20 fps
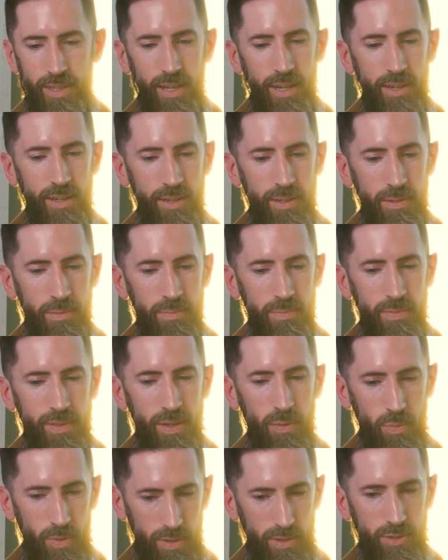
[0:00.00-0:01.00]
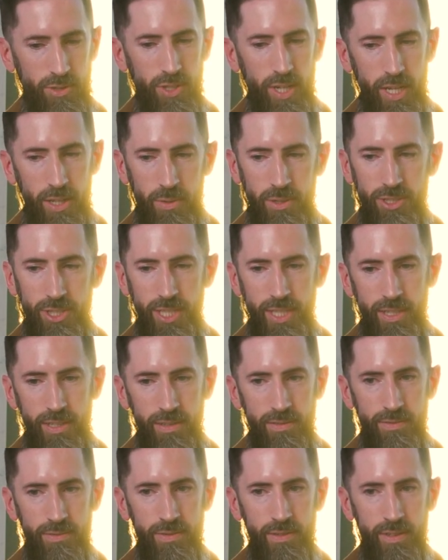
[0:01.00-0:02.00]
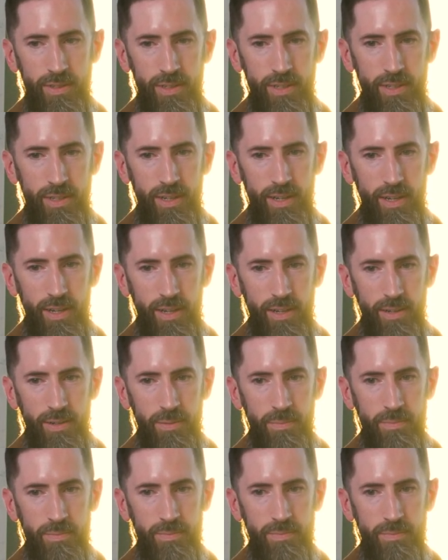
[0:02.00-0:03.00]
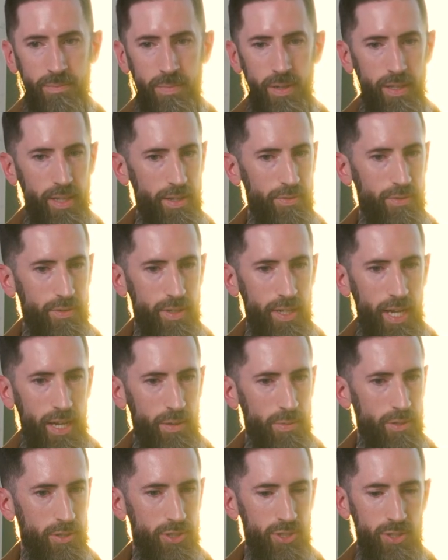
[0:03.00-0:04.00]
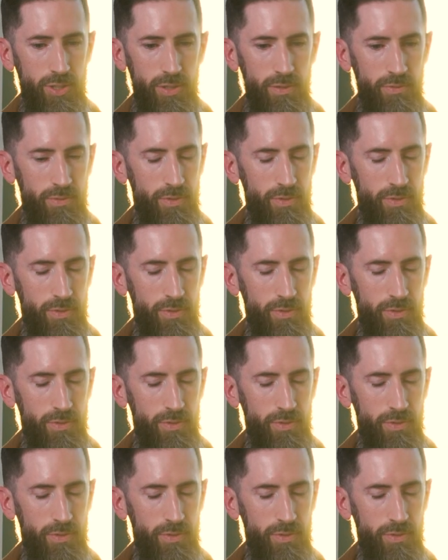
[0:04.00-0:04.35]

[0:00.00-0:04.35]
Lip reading: what they're trying to achieve. But like for an hour shoot